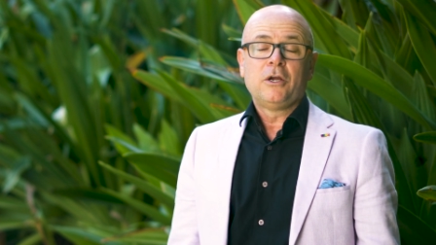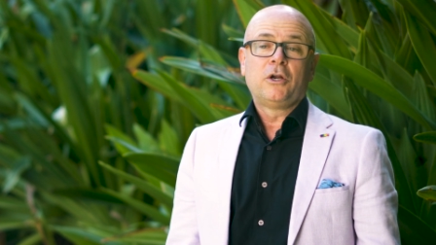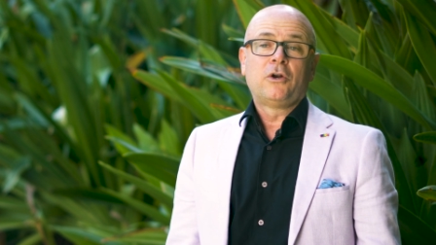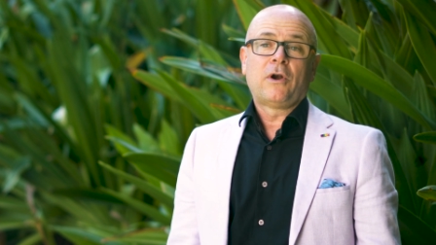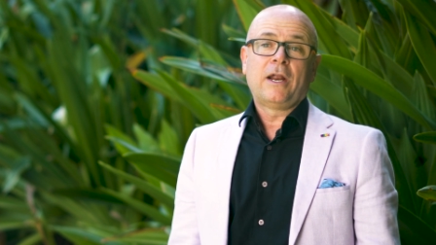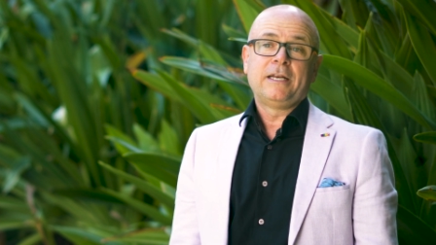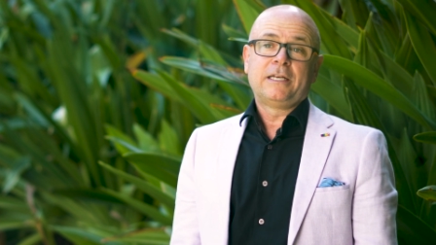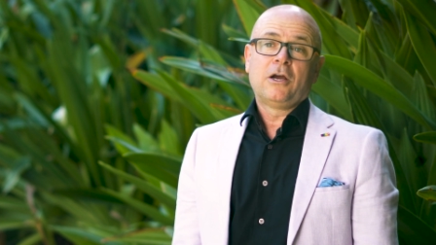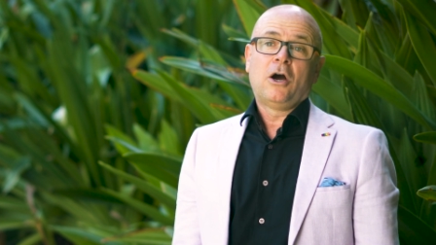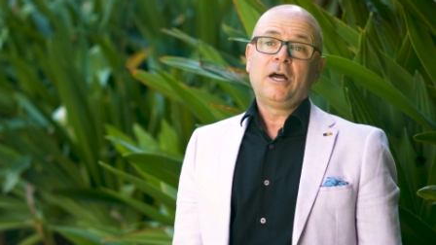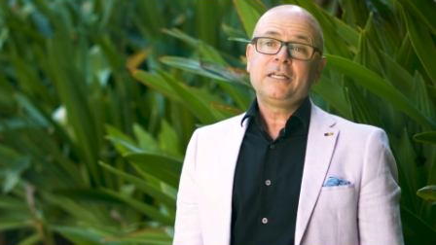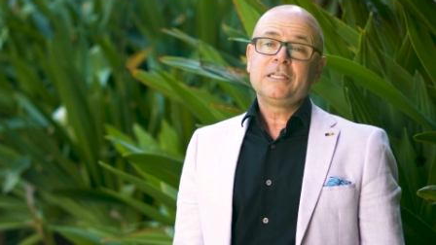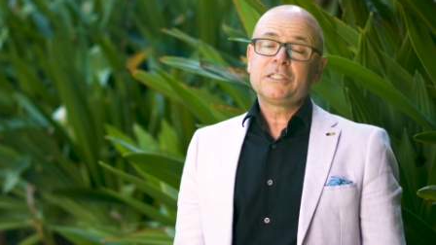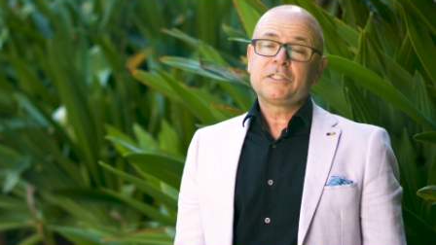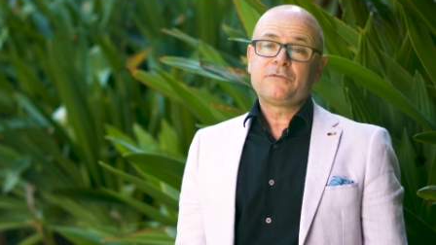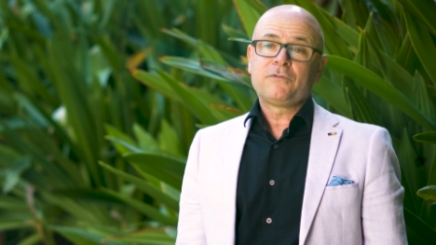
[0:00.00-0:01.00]
great
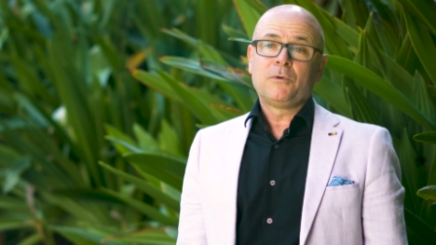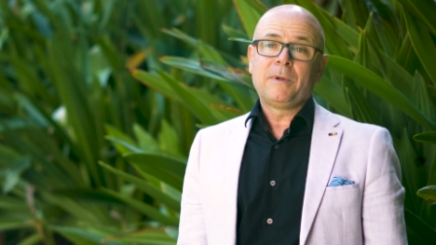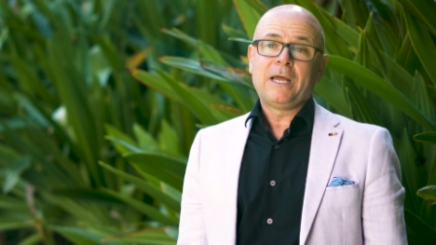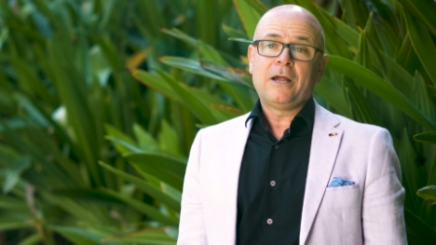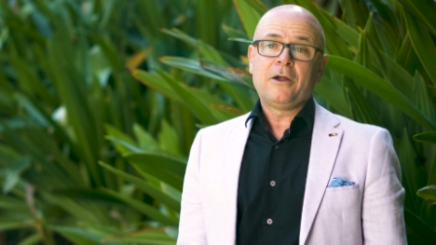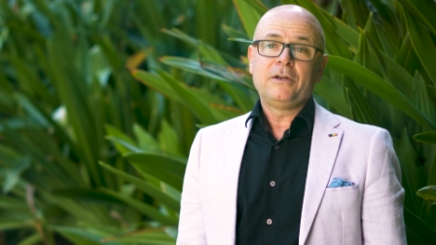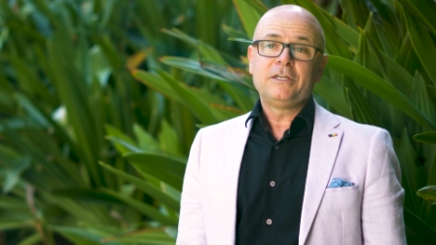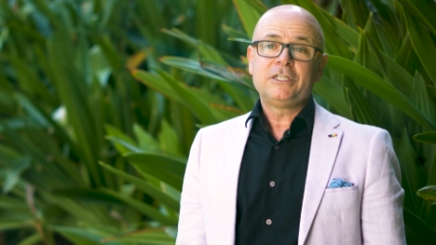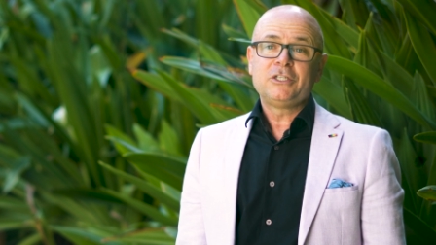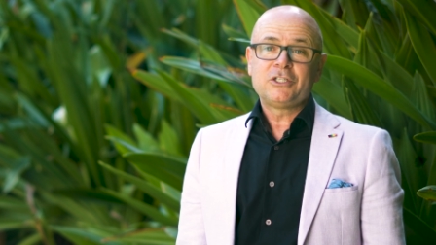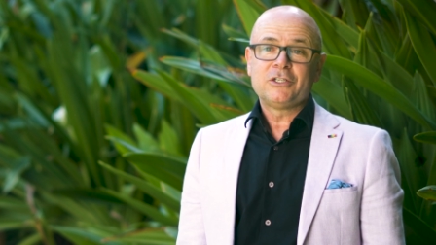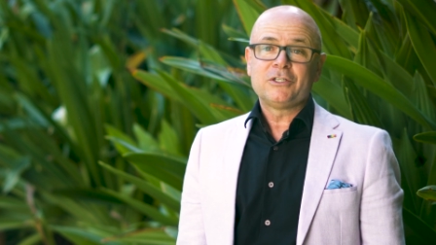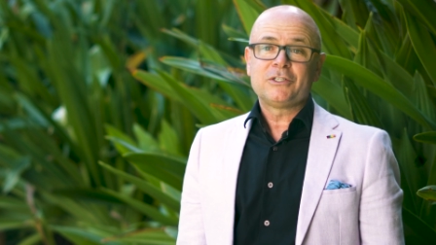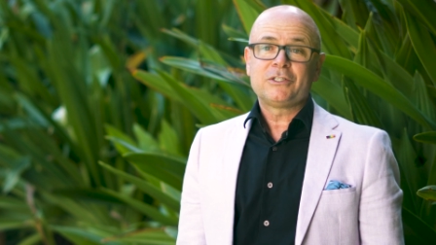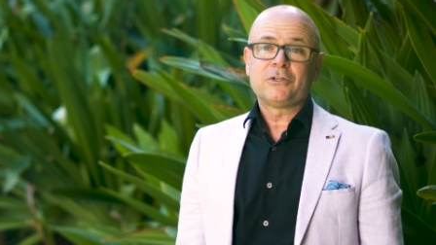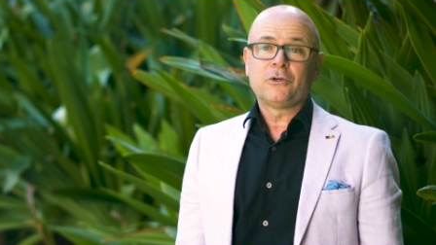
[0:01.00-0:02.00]
guidance from our
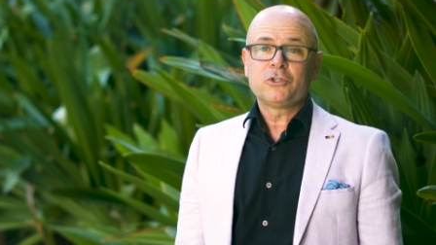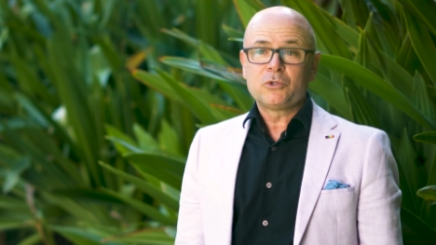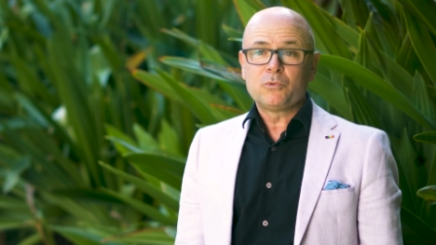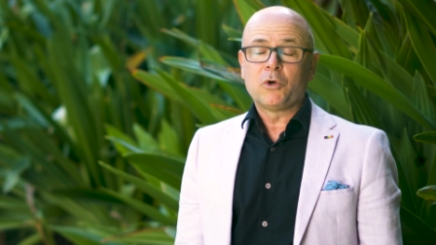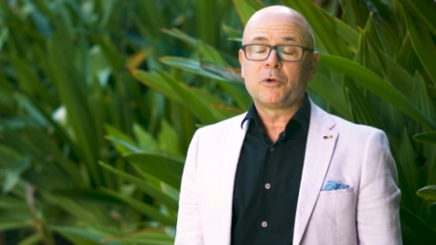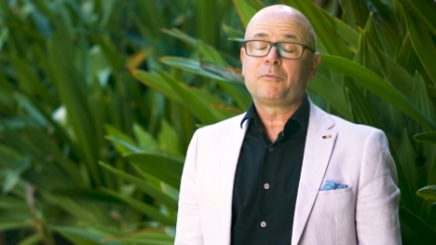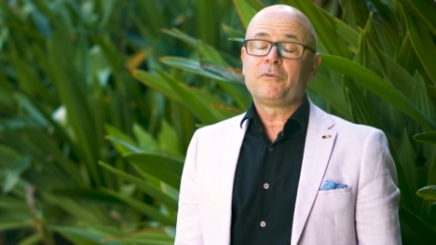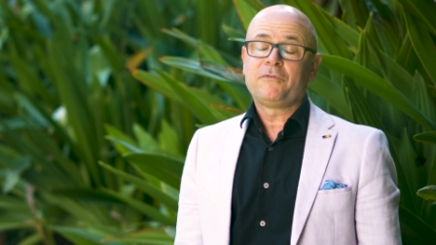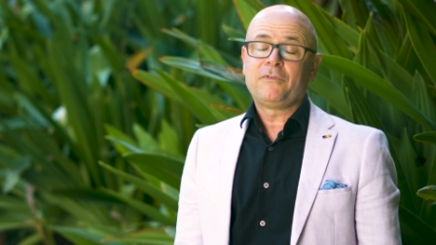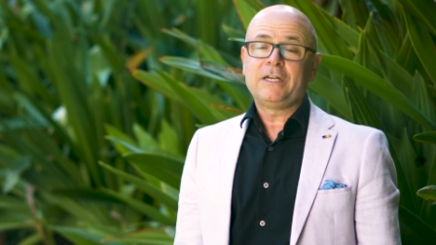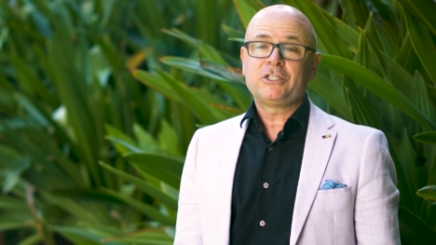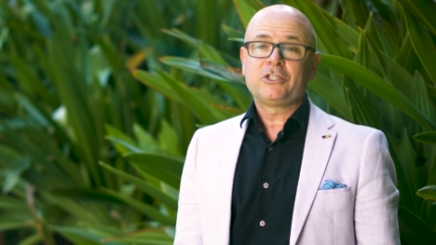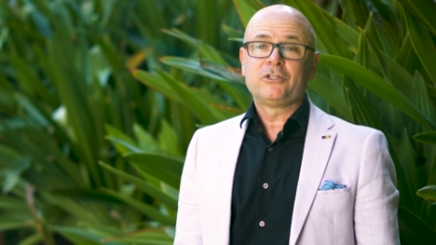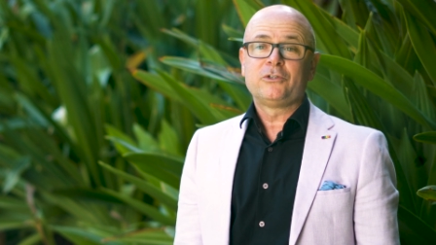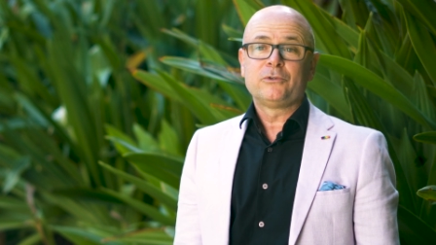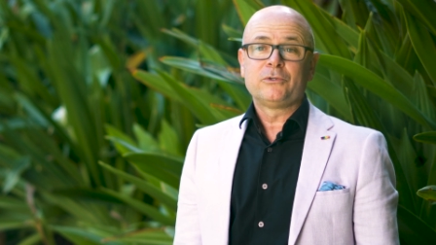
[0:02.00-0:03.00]
Indigenous social work
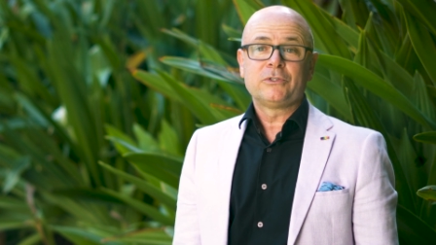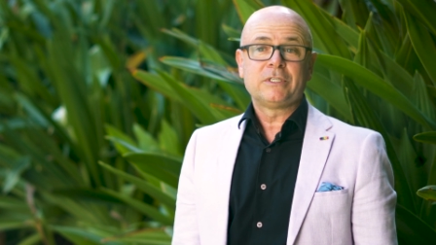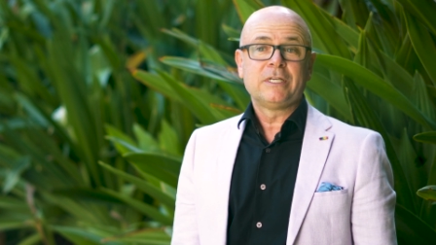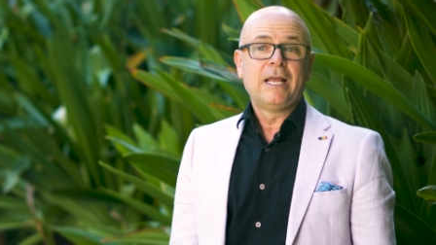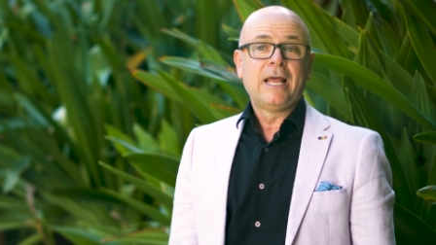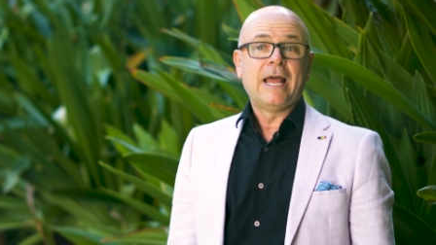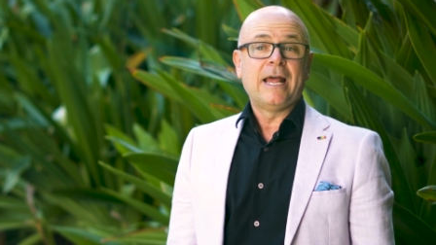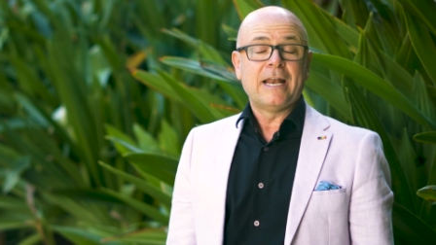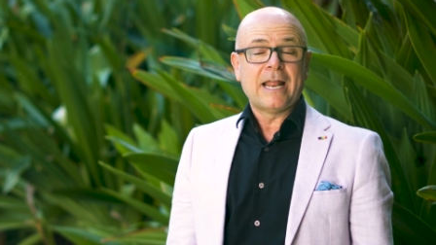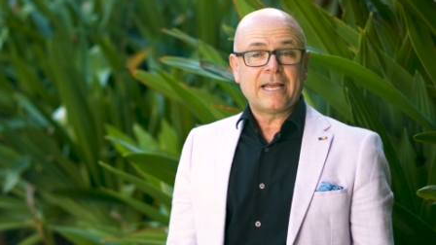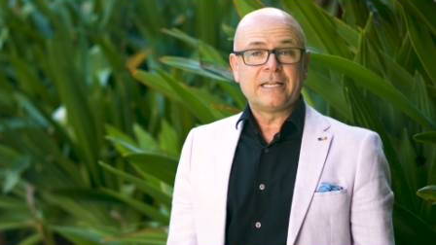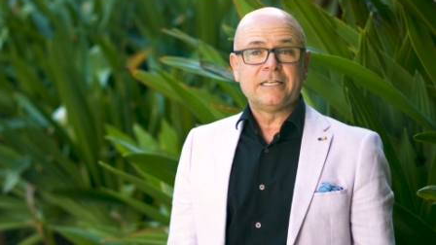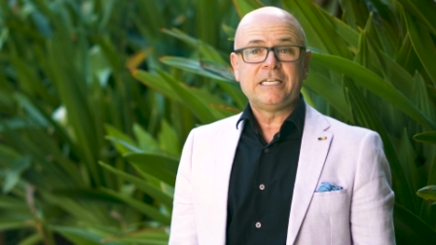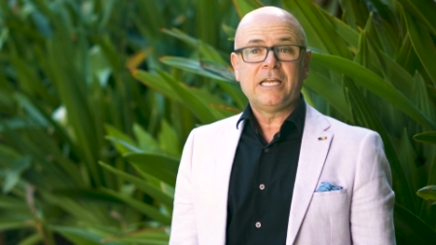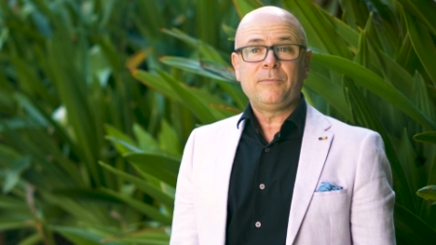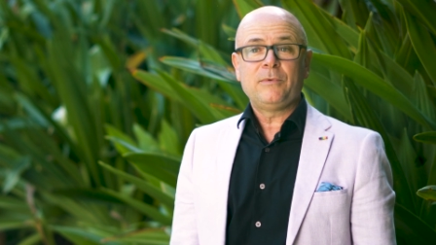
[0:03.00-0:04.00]
professionals and
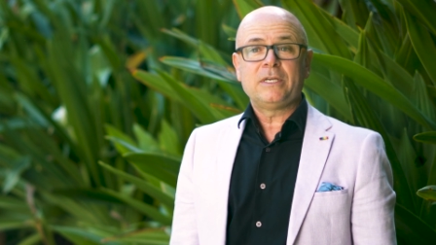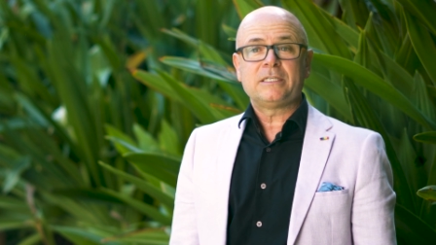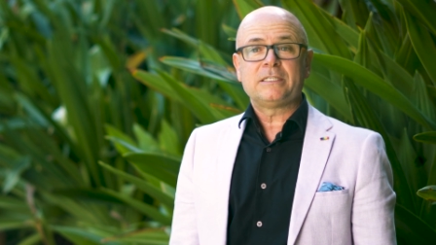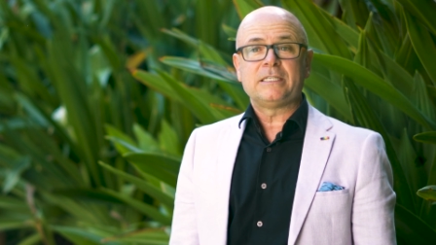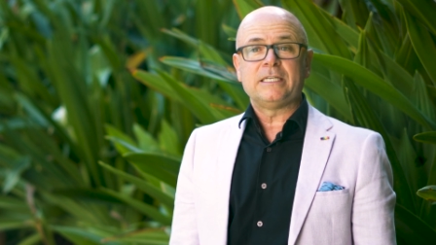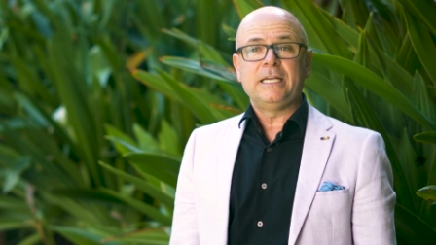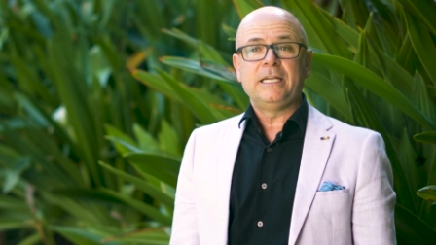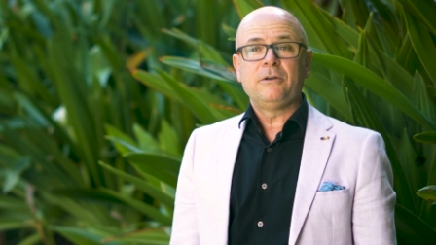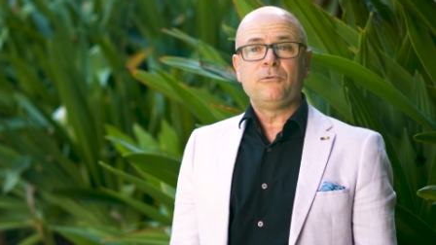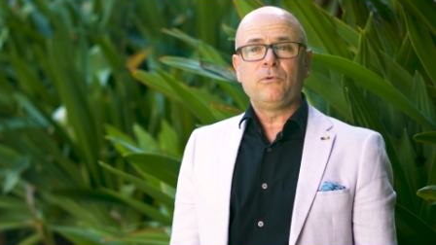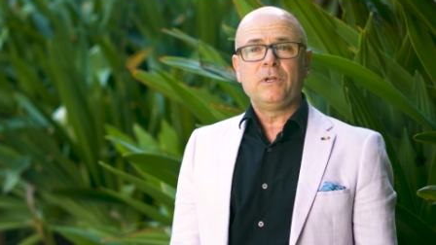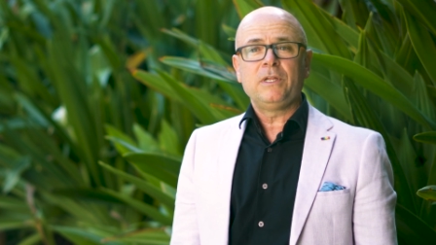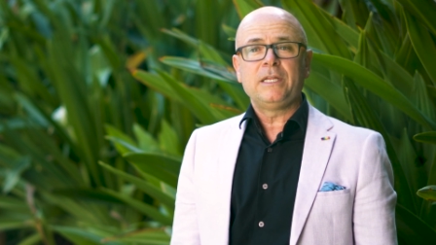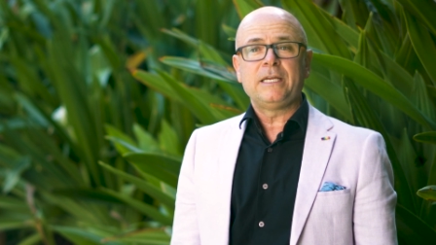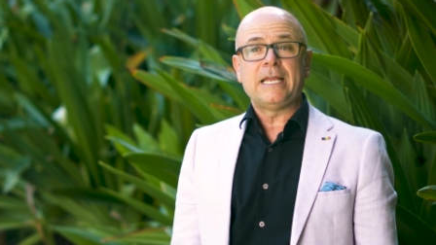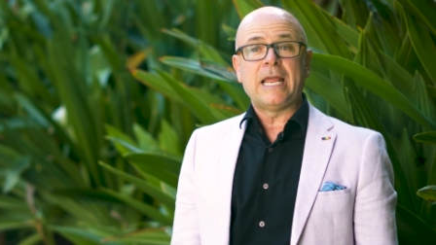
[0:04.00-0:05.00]
academics in
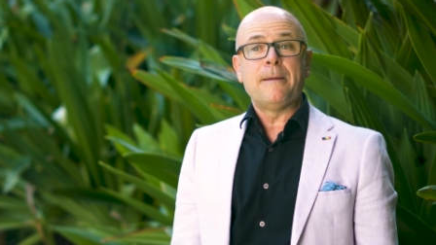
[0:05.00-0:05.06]
really